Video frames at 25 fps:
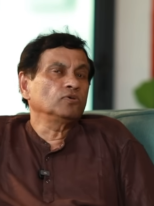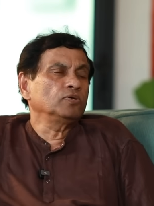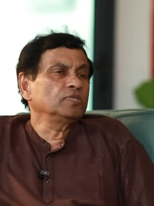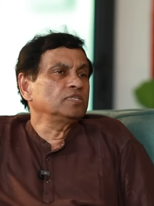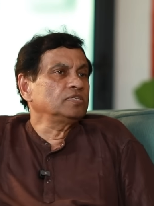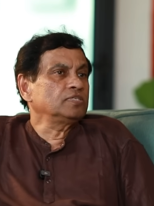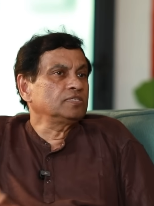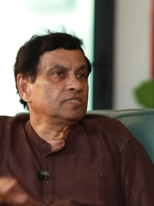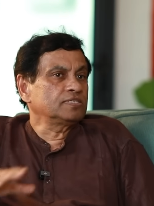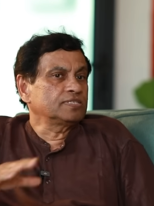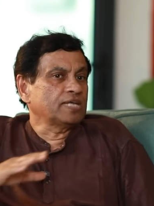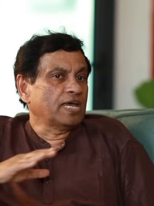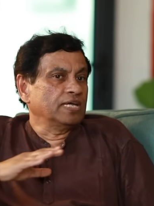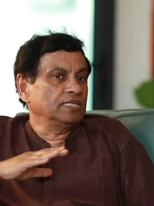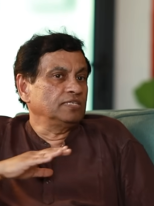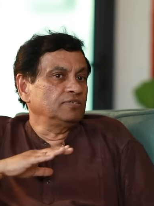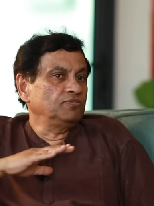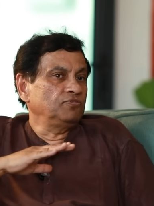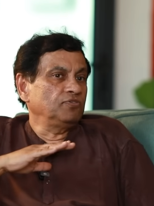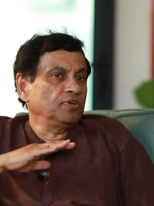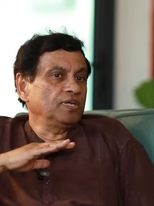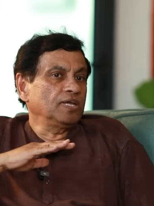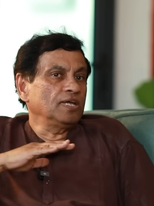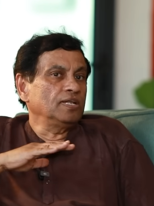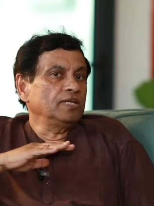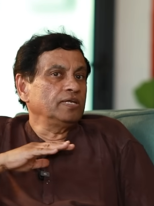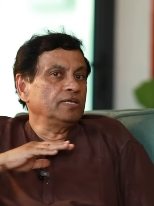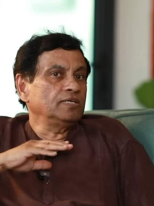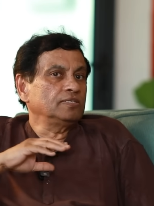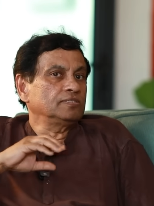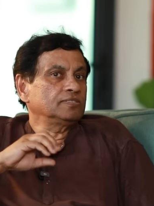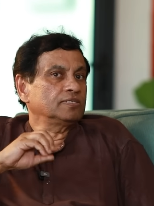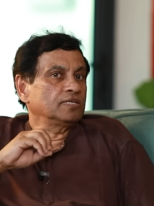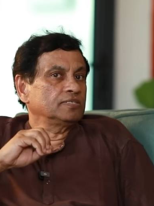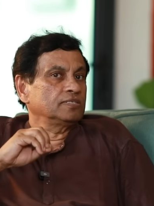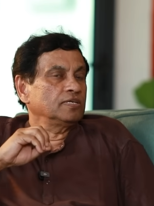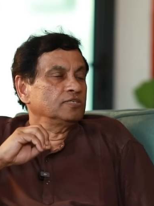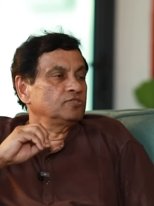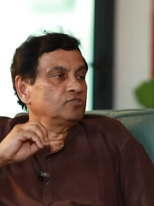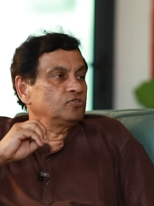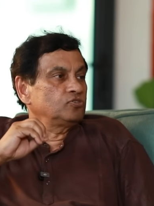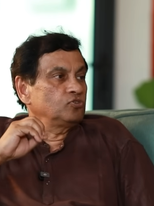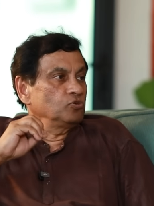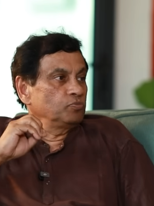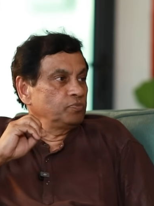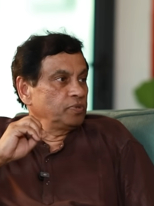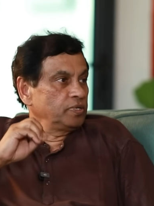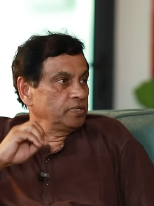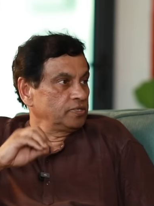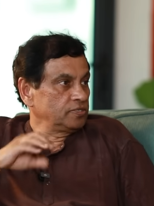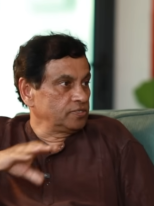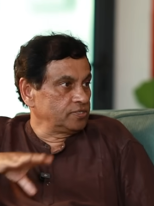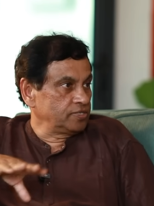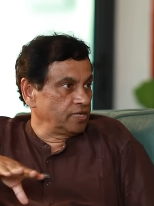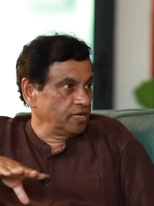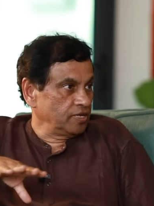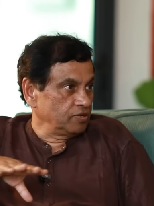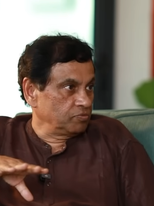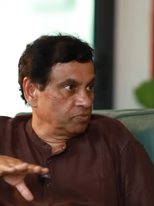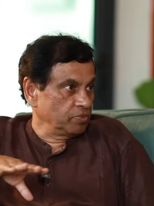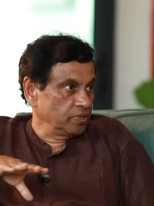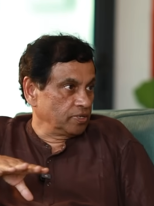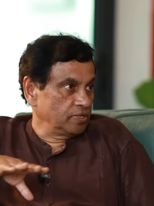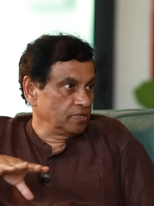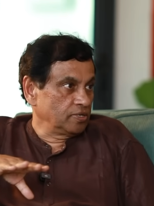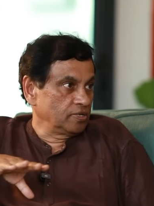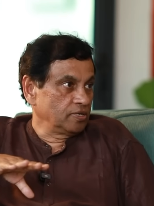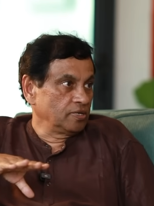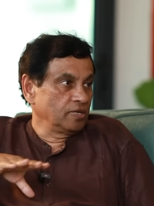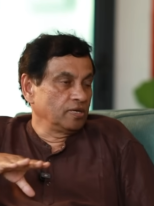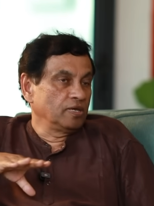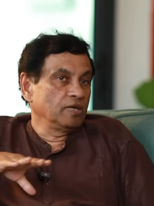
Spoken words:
it is scientifically such a stupid statement,